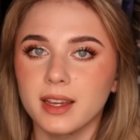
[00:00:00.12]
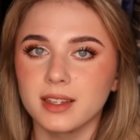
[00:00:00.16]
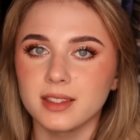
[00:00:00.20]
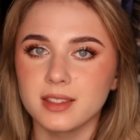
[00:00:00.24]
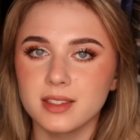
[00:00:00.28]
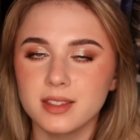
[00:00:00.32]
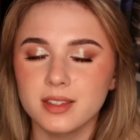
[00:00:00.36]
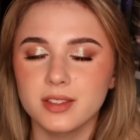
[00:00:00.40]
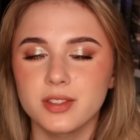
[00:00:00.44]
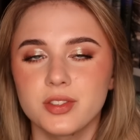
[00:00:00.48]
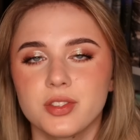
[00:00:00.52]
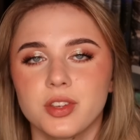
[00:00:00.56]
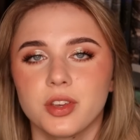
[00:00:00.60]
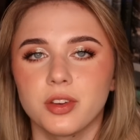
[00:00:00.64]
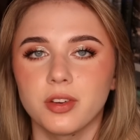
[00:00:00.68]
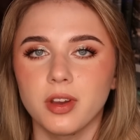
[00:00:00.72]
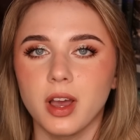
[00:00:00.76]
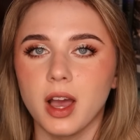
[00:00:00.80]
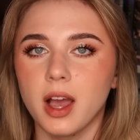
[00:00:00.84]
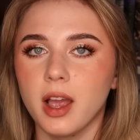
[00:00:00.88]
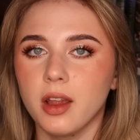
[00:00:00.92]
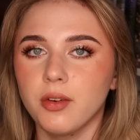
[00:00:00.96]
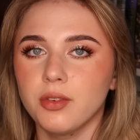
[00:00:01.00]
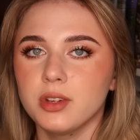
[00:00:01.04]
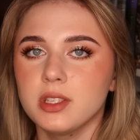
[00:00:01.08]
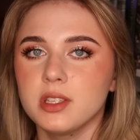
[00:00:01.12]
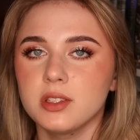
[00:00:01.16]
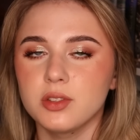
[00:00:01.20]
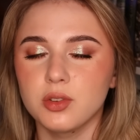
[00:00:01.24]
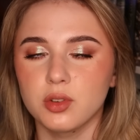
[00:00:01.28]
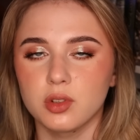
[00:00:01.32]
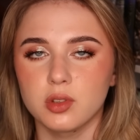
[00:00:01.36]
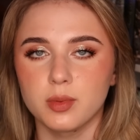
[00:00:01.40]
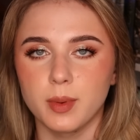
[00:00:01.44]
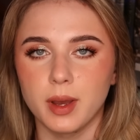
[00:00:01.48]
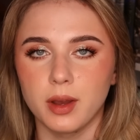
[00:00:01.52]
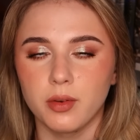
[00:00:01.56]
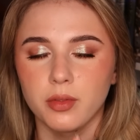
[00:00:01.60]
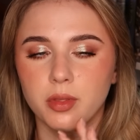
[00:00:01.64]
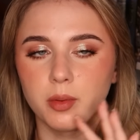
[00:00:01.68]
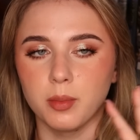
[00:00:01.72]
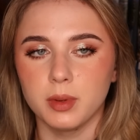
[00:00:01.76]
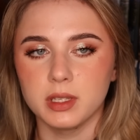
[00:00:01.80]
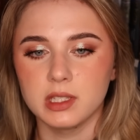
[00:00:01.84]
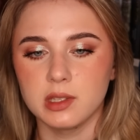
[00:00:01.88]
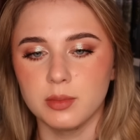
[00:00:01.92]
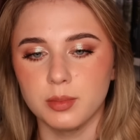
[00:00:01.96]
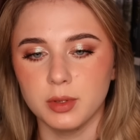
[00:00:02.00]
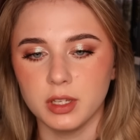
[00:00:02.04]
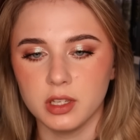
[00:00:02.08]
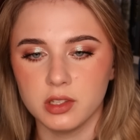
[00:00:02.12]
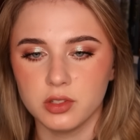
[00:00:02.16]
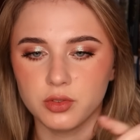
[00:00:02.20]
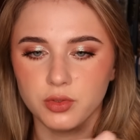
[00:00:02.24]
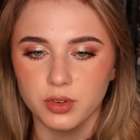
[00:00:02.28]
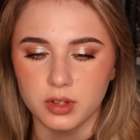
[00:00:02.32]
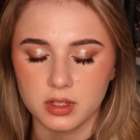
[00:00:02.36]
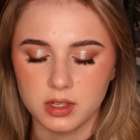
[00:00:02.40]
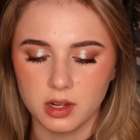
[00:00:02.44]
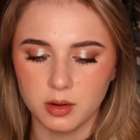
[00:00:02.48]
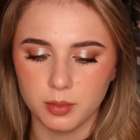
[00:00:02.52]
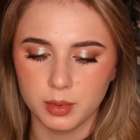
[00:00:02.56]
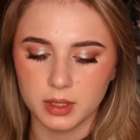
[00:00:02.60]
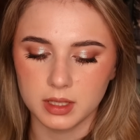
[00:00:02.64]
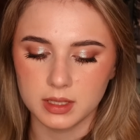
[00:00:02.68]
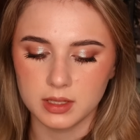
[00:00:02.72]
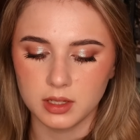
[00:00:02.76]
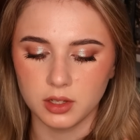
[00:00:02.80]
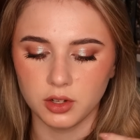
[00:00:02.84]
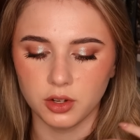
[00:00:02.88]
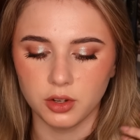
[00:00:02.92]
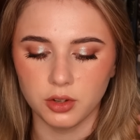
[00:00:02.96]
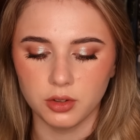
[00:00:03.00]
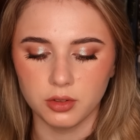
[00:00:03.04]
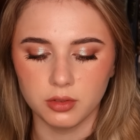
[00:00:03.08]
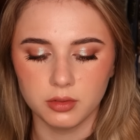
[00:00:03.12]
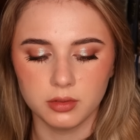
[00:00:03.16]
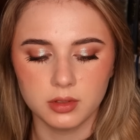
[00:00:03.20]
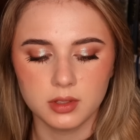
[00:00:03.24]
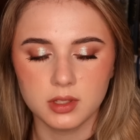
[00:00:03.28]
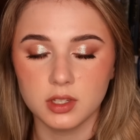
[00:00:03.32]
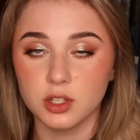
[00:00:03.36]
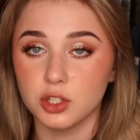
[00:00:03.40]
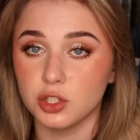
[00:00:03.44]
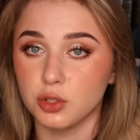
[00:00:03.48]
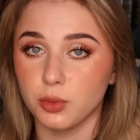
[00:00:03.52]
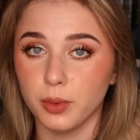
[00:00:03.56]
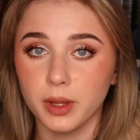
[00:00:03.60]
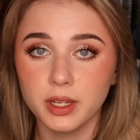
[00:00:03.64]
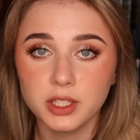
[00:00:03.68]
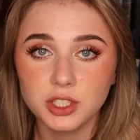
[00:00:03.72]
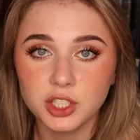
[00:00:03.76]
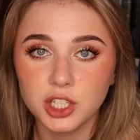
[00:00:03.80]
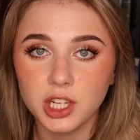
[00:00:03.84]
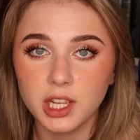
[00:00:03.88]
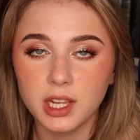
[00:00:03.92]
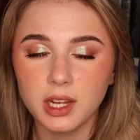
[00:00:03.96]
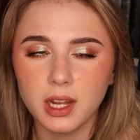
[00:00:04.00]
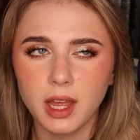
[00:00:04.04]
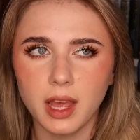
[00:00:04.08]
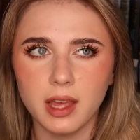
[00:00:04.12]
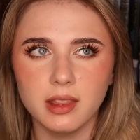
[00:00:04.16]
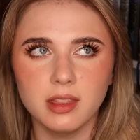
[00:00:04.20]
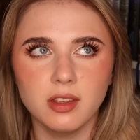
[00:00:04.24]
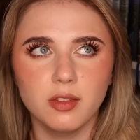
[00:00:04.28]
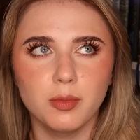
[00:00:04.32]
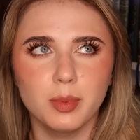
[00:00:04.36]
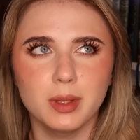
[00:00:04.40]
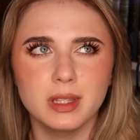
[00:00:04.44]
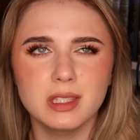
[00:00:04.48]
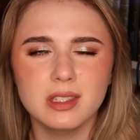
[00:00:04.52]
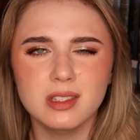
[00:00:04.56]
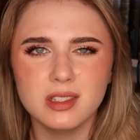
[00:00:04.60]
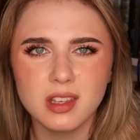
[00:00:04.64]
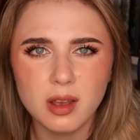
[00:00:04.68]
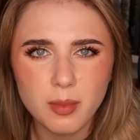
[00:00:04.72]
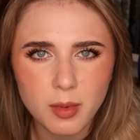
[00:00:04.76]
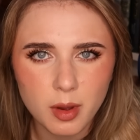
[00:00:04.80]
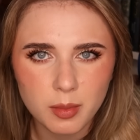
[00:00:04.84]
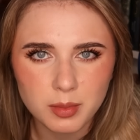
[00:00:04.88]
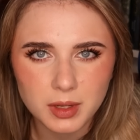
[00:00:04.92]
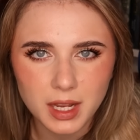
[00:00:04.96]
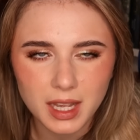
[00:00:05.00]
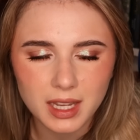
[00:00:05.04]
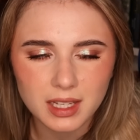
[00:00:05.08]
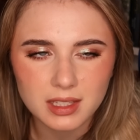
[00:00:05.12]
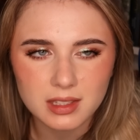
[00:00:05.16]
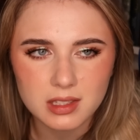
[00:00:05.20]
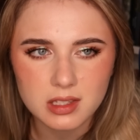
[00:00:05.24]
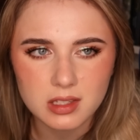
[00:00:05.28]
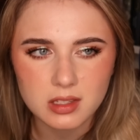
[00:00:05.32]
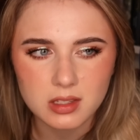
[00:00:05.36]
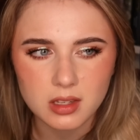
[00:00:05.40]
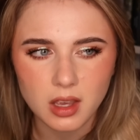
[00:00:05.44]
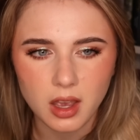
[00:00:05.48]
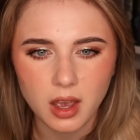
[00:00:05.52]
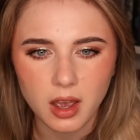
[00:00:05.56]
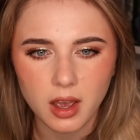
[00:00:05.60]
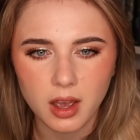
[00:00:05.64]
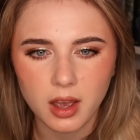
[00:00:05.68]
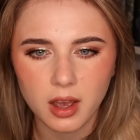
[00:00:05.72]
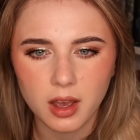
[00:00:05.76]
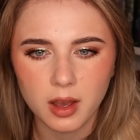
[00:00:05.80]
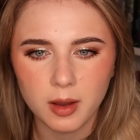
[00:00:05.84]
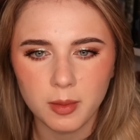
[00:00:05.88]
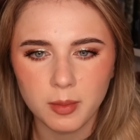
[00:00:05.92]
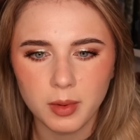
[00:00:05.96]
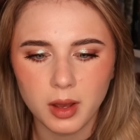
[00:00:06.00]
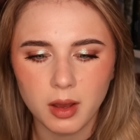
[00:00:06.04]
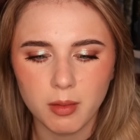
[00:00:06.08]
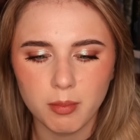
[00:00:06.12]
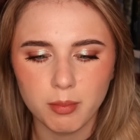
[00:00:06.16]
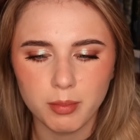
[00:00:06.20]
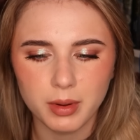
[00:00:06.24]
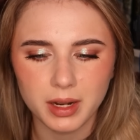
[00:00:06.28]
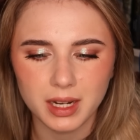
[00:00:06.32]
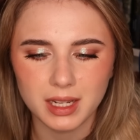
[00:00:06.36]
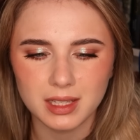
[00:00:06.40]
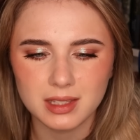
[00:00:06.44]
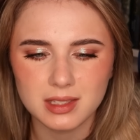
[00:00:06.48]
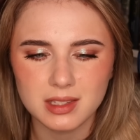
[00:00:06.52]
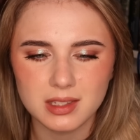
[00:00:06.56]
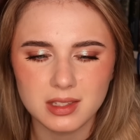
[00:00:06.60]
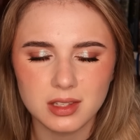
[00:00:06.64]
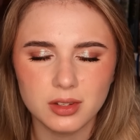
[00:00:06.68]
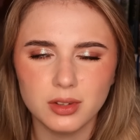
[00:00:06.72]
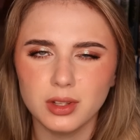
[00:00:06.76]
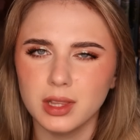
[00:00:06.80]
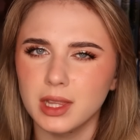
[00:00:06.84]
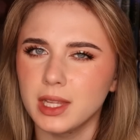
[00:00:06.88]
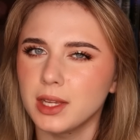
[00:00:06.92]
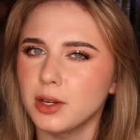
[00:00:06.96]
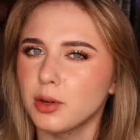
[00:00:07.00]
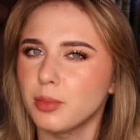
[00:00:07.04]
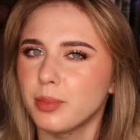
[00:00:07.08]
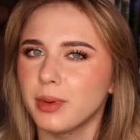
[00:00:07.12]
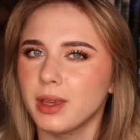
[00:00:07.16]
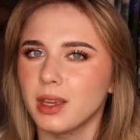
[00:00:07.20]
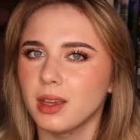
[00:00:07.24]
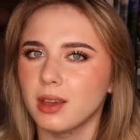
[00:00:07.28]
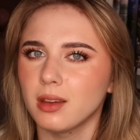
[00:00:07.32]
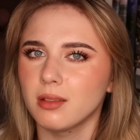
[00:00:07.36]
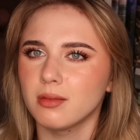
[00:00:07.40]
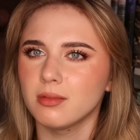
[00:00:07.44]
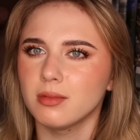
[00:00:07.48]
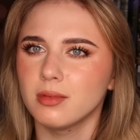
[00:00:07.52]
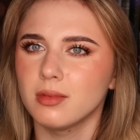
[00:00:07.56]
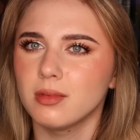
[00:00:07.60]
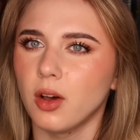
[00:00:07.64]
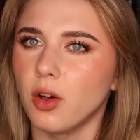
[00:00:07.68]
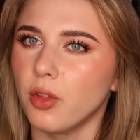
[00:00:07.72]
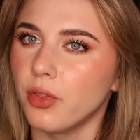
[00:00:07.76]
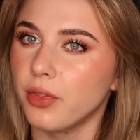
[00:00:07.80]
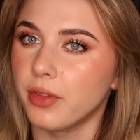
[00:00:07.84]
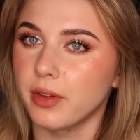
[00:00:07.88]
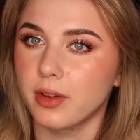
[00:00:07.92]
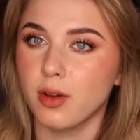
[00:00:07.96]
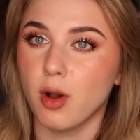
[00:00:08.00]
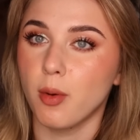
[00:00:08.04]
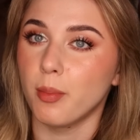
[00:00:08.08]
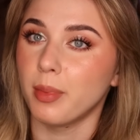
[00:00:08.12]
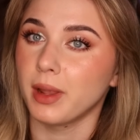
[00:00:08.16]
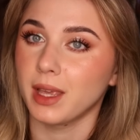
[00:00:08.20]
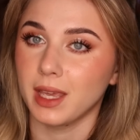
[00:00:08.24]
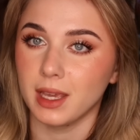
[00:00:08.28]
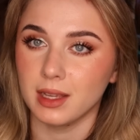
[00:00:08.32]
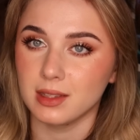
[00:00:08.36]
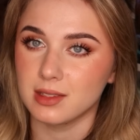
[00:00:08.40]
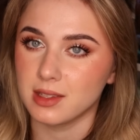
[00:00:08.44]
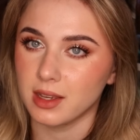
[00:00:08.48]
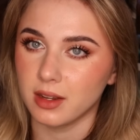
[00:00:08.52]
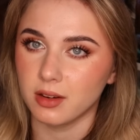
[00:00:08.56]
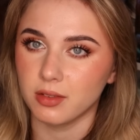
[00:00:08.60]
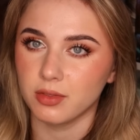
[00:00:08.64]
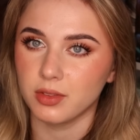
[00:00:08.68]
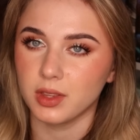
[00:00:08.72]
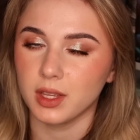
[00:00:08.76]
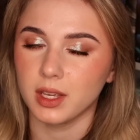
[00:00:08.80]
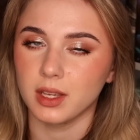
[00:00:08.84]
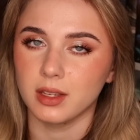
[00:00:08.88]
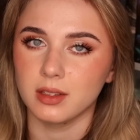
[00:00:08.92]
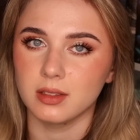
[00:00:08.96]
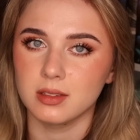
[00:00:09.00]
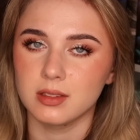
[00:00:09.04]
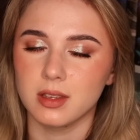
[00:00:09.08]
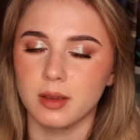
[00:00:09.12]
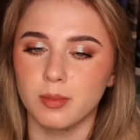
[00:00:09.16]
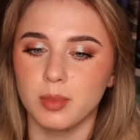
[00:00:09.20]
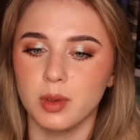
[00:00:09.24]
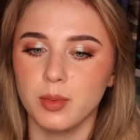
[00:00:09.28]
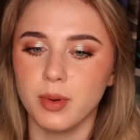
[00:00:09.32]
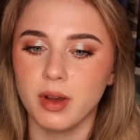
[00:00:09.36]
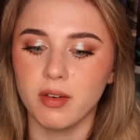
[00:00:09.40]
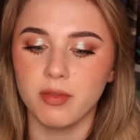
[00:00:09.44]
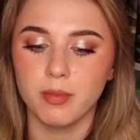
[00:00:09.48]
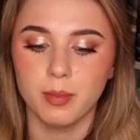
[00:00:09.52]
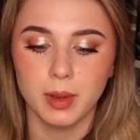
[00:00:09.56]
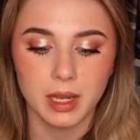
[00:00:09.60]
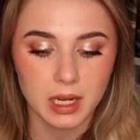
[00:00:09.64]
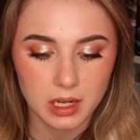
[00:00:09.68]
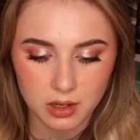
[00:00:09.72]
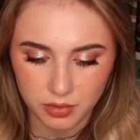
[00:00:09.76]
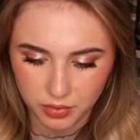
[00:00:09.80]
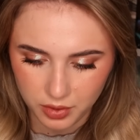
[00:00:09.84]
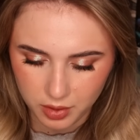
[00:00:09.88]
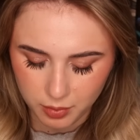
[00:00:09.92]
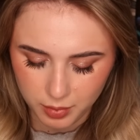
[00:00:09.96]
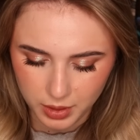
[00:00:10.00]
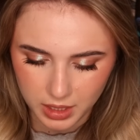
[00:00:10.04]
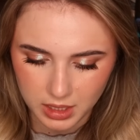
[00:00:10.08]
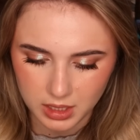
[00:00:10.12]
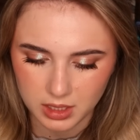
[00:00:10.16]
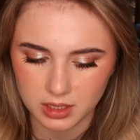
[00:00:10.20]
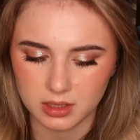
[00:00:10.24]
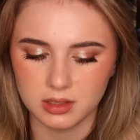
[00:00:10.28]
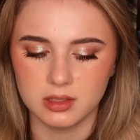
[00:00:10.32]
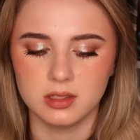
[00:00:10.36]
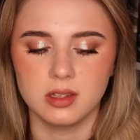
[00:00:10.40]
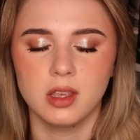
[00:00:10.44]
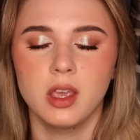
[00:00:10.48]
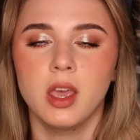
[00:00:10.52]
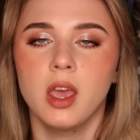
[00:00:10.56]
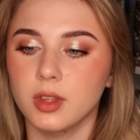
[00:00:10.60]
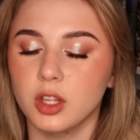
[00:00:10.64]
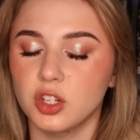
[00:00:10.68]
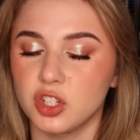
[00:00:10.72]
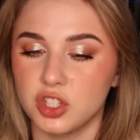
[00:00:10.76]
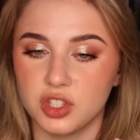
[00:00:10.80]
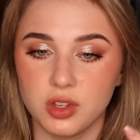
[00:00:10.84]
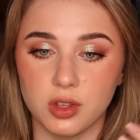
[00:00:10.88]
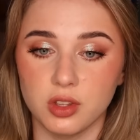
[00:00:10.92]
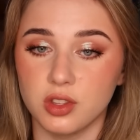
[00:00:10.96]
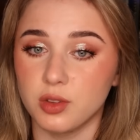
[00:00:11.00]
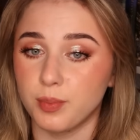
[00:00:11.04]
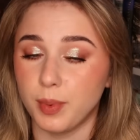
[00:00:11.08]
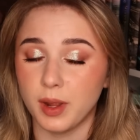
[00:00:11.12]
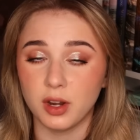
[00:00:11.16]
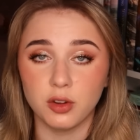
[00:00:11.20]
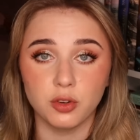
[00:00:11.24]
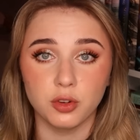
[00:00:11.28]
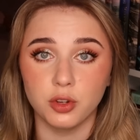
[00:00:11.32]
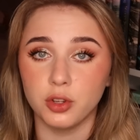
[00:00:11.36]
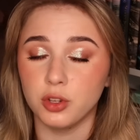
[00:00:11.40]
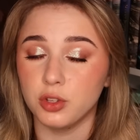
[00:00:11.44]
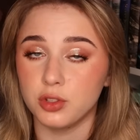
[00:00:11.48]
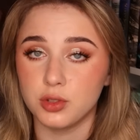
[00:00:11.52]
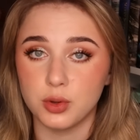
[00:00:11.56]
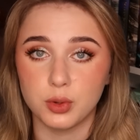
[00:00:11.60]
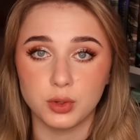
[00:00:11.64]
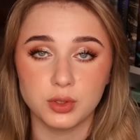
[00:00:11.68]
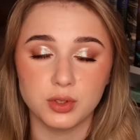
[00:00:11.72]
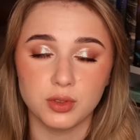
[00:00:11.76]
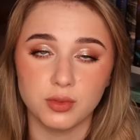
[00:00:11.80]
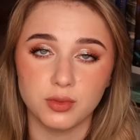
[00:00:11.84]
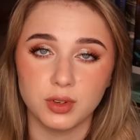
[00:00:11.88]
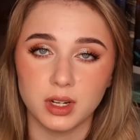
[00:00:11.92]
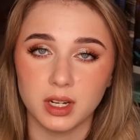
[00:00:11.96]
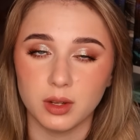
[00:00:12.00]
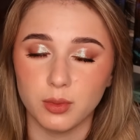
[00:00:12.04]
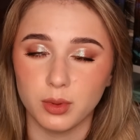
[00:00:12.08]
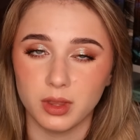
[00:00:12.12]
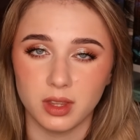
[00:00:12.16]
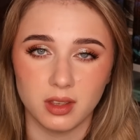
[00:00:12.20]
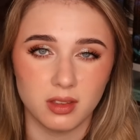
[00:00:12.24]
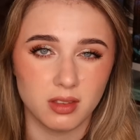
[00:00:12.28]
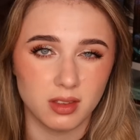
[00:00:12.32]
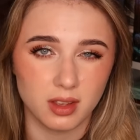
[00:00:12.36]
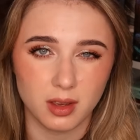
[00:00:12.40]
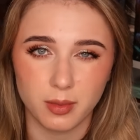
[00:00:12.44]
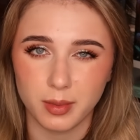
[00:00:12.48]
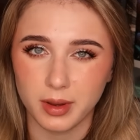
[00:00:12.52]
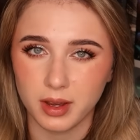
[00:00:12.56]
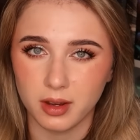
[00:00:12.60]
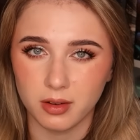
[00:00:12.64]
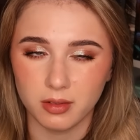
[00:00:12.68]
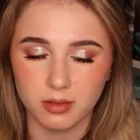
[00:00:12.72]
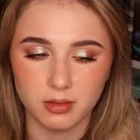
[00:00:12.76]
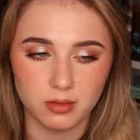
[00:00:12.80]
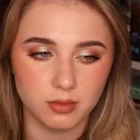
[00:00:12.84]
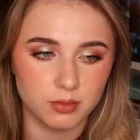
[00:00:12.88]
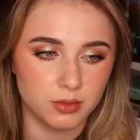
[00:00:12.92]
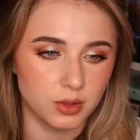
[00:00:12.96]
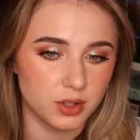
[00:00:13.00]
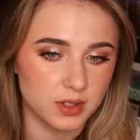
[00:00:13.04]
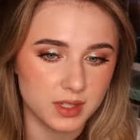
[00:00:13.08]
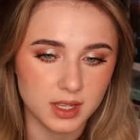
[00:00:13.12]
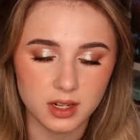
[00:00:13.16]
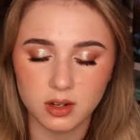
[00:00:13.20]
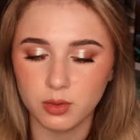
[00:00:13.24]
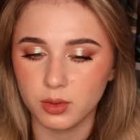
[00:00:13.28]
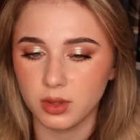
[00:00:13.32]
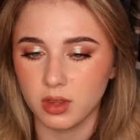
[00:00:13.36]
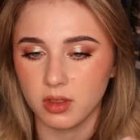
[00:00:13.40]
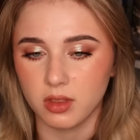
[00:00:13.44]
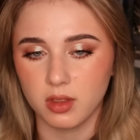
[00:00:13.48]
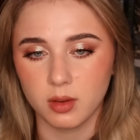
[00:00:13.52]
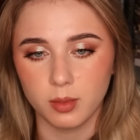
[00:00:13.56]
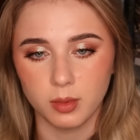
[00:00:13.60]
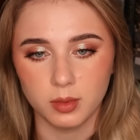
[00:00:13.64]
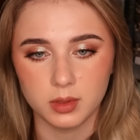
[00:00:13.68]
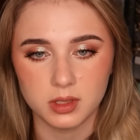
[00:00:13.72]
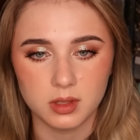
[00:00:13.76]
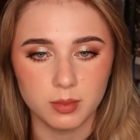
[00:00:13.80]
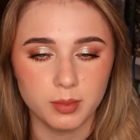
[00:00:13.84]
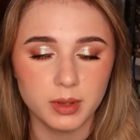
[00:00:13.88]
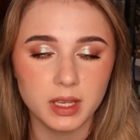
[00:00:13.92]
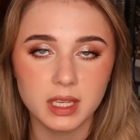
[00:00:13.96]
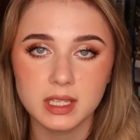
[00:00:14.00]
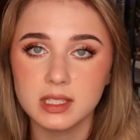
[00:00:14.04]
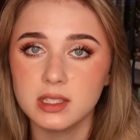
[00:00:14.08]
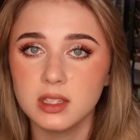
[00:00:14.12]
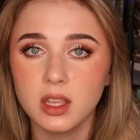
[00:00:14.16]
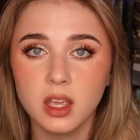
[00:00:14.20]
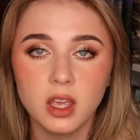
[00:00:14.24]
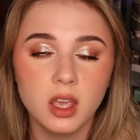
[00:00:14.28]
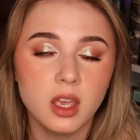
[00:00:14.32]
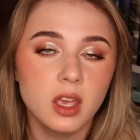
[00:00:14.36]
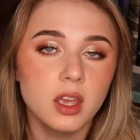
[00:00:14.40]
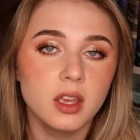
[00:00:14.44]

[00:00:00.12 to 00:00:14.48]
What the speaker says: guys, so I recently talked about the Mr. Beast Rosanna Pansino situation, and there have been some updates, but it's still a little bit on the complicated side of things, and people have many different opinions. It just depending on who you talk to, really, what they think about Rosanna, what they think about Mr. Beast.